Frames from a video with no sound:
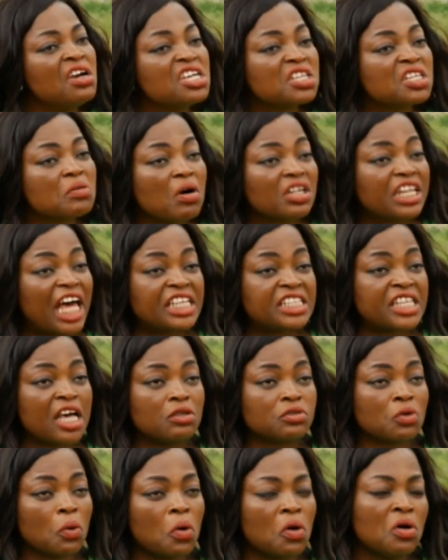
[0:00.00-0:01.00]
It's Igbo that he
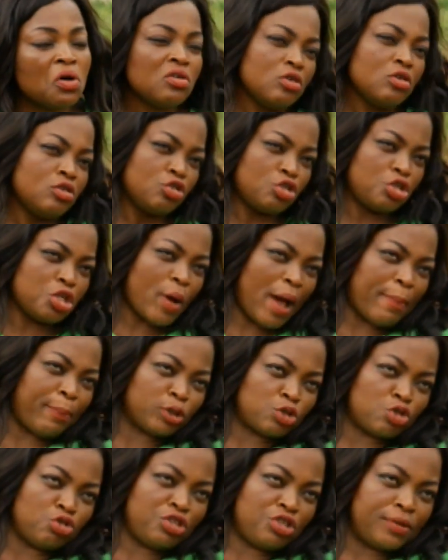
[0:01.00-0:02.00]
sells, oh. Do you know I
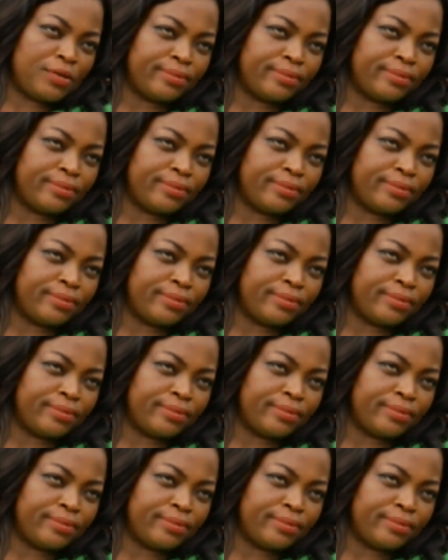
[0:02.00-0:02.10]
pursued